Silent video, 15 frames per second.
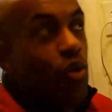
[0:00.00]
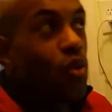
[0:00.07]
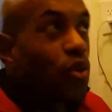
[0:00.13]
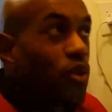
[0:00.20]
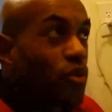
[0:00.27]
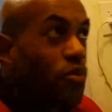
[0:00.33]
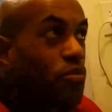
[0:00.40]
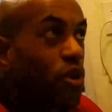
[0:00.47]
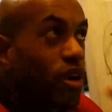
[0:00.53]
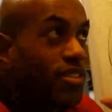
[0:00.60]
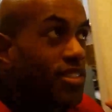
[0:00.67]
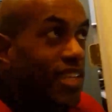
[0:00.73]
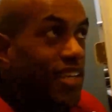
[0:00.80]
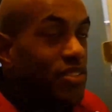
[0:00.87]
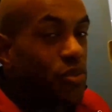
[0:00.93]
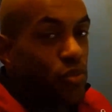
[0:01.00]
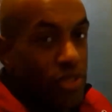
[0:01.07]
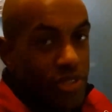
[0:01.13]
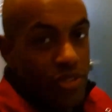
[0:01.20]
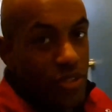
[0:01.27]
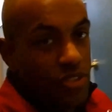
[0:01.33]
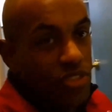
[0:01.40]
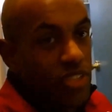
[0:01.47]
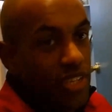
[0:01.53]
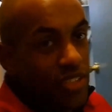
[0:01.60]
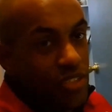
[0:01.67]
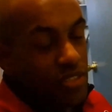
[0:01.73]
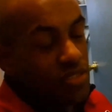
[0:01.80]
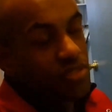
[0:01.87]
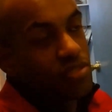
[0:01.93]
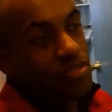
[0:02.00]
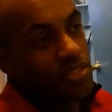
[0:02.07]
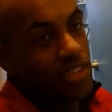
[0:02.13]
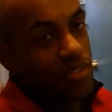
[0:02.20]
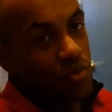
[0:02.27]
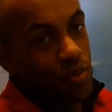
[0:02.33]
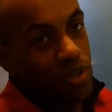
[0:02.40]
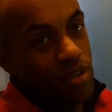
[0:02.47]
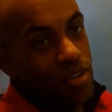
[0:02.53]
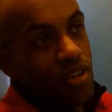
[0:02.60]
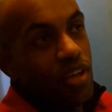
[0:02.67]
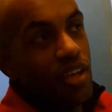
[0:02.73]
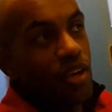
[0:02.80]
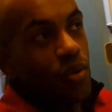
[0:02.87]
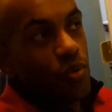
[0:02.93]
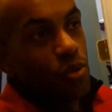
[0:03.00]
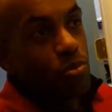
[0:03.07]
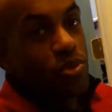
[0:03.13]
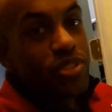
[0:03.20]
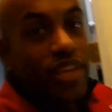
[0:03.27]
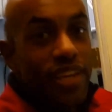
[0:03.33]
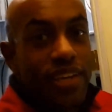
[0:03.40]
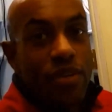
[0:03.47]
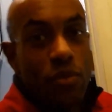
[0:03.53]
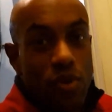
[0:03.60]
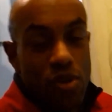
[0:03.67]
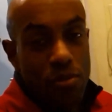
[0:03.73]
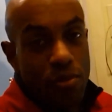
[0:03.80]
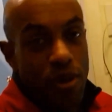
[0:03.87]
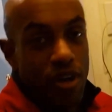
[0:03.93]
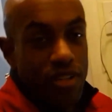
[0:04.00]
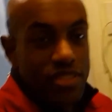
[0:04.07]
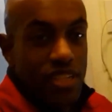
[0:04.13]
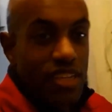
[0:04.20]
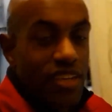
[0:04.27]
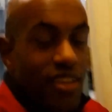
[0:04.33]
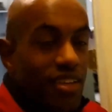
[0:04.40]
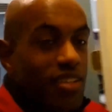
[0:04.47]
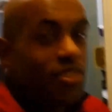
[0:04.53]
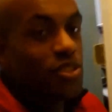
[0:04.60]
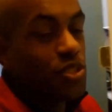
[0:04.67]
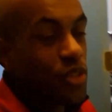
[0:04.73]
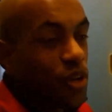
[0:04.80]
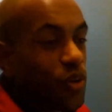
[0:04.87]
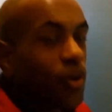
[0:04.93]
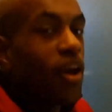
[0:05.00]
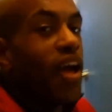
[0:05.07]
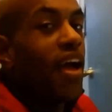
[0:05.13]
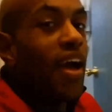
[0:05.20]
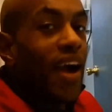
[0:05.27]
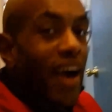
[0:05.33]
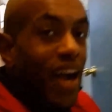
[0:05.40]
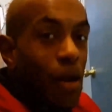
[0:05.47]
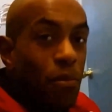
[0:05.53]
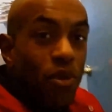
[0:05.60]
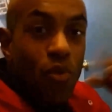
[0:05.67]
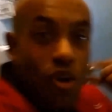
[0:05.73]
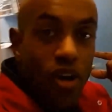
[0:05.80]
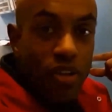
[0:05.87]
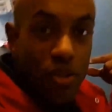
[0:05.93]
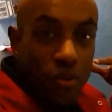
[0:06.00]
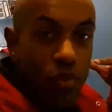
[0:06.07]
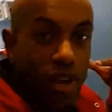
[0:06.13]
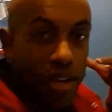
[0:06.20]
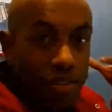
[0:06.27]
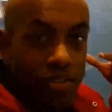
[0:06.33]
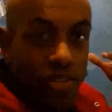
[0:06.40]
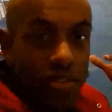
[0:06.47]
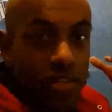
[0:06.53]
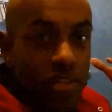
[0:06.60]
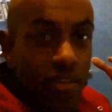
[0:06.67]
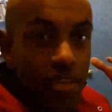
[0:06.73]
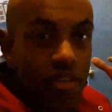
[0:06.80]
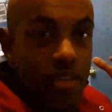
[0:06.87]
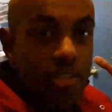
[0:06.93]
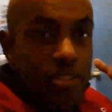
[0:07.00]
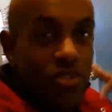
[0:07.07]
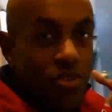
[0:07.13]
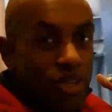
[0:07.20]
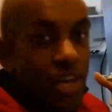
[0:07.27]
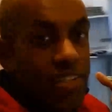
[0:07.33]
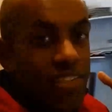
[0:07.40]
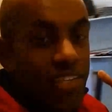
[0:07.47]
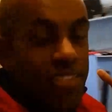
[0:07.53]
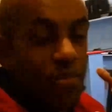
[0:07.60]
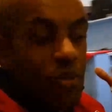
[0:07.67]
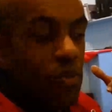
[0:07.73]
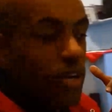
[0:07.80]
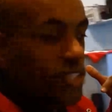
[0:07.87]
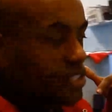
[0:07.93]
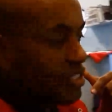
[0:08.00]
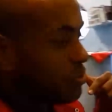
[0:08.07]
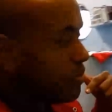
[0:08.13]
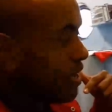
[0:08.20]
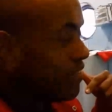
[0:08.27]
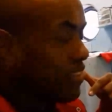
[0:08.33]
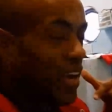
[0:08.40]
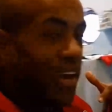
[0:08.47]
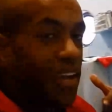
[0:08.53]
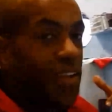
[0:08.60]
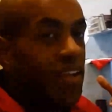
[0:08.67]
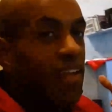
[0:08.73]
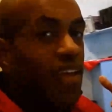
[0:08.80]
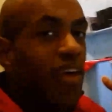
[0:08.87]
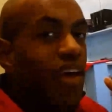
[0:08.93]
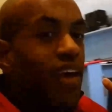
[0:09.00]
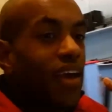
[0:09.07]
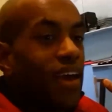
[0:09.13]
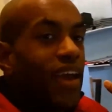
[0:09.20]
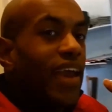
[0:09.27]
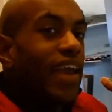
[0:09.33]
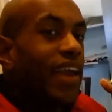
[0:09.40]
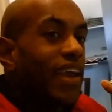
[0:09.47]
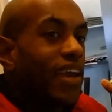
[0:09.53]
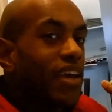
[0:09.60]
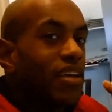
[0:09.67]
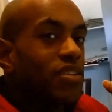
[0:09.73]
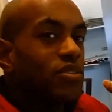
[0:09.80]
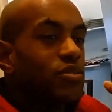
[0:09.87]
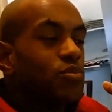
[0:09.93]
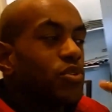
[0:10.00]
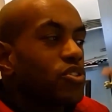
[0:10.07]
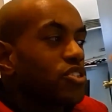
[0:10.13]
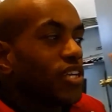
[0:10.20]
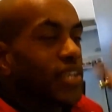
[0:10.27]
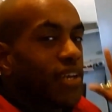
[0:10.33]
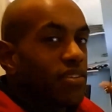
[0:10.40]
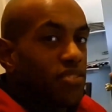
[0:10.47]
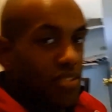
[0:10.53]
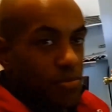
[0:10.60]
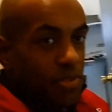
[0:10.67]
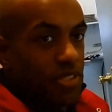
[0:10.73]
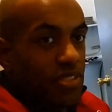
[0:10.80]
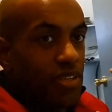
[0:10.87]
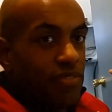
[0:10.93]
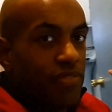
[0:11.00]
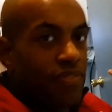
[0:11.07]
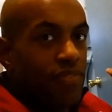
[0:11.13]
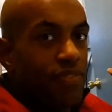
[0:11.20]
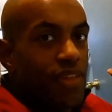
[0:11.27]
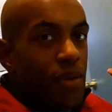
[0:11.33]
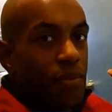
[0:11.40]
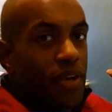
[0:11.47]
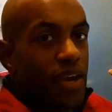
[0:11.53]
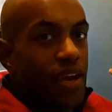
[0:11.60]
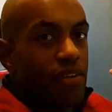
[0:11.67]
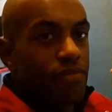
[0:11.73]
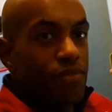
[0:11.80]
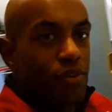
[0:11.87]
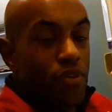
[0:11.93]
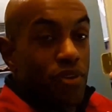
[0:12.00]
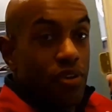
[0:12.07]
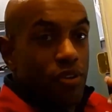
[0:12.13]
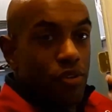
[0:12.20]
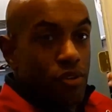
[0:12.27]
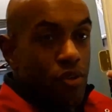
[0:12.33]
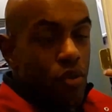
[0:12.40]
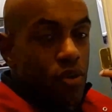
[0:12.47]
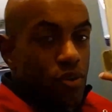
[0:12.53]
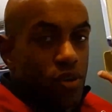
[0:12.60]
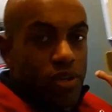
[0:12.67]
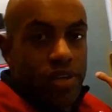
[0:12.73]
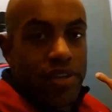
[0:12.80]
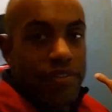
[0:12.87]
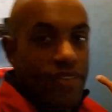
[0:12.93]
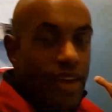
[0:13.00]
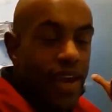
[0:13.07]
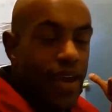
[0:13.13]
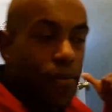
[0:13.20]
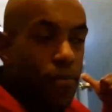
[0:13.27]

or the Mars Desert Research Station. That's where we're pretending we're on Mars. So, I'm going to walk you around, because you guys had some questions about that, and we'll check out some of the stuff that we have going on here in the